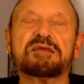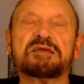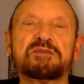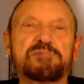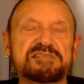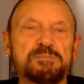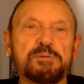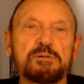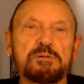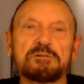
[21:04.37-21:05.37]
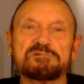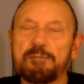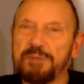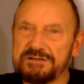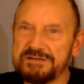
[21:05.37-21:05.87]
the principal
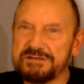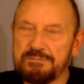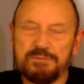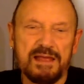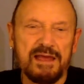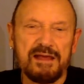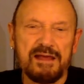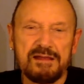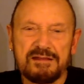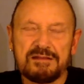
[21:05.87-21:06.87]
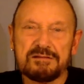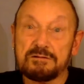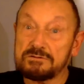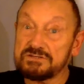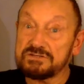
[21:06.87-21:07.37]
trumpet player
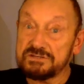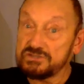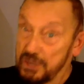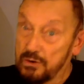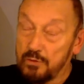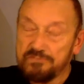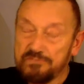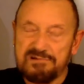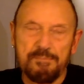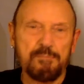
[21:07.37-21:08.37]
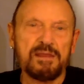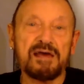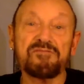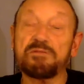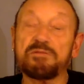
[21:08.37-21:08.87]
or solo trumpet
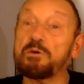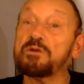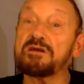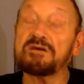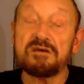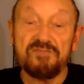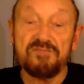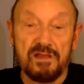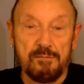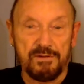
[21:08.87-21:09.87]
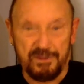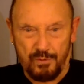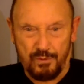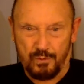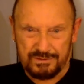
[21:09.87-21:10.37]
player for the Munich Philharmonic
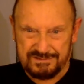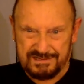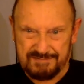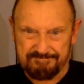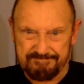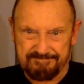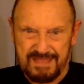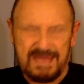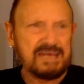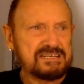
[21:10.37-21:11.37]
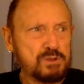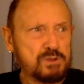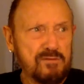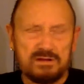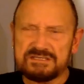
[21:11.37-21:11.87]
Orchestra. So
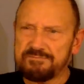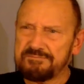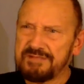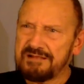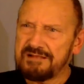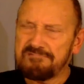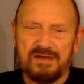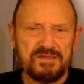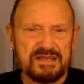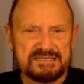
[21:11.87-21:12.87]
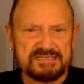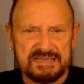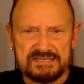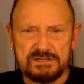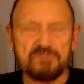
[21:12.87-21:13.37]
I've got some rather nice
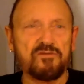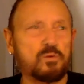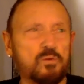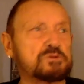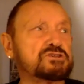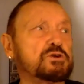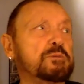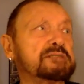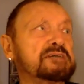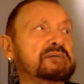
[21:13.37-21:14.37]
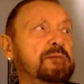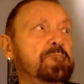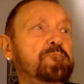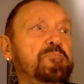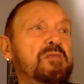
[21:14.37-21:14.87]
things to look forward to, but
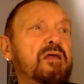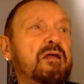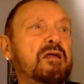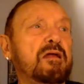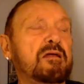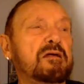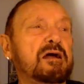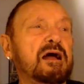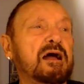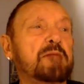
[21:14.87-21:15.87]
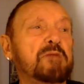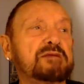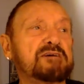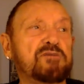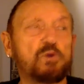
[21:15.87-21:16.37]
I'm going
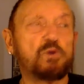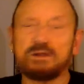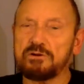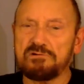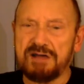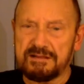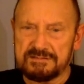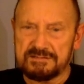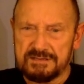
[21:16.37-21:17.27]
to have a quick look around